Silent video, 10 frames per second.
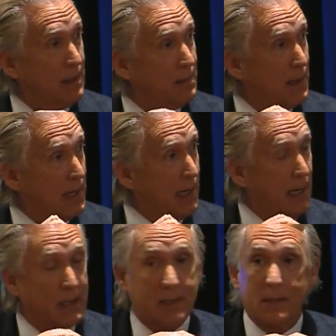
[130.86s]
In my
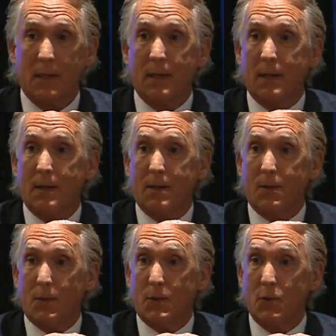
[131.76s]
case,
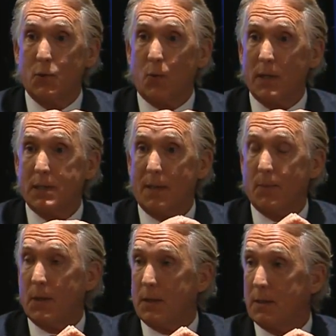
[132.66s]
there are 2
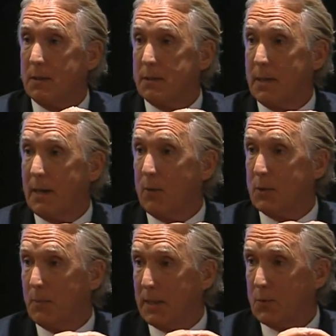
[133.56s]
20-somethings that I
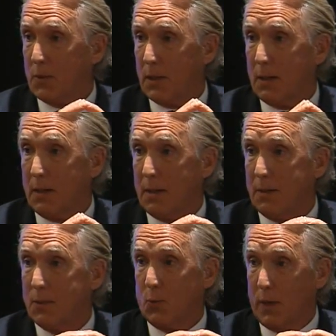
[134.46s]
was mentoring
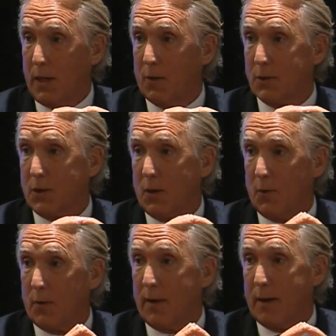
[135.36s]
20 years
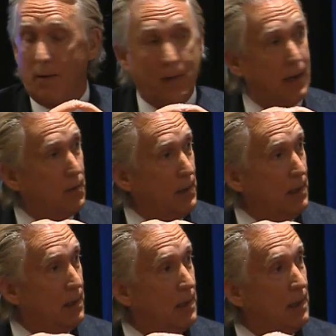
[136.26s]
ago that are now
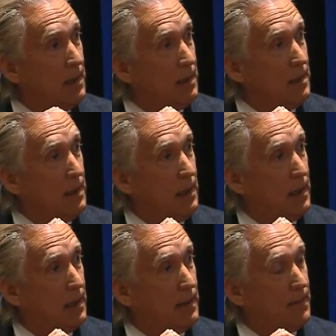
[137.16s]

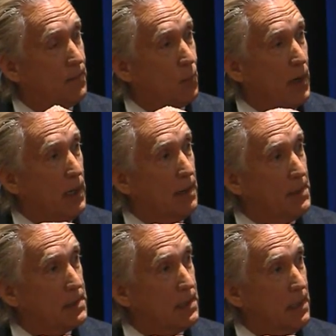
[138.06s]
the running
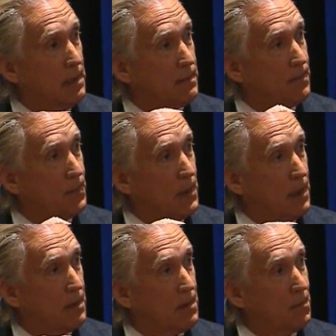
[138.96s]
NBC.
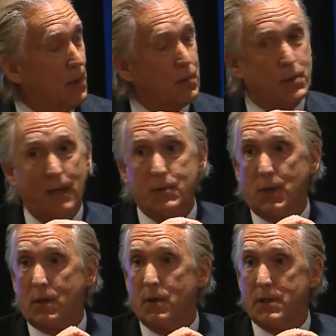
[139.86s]
Both Jeff
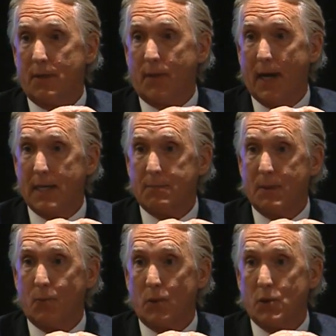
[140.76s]
Zucker and Jeff
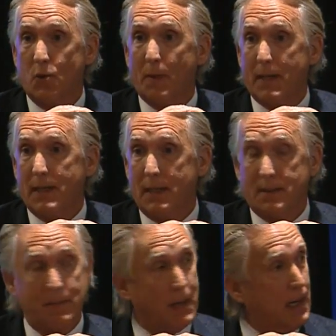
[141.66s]
Gaspin were 2
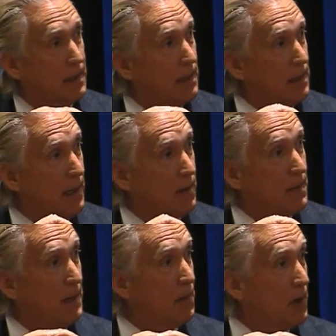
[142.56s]
mentees of mine, and now
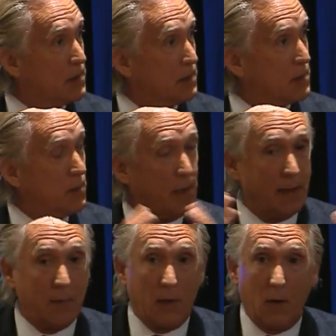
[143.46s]
they're my bosses. So you
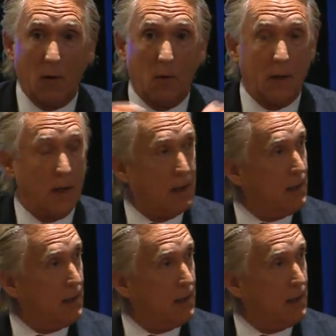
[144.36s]
never know.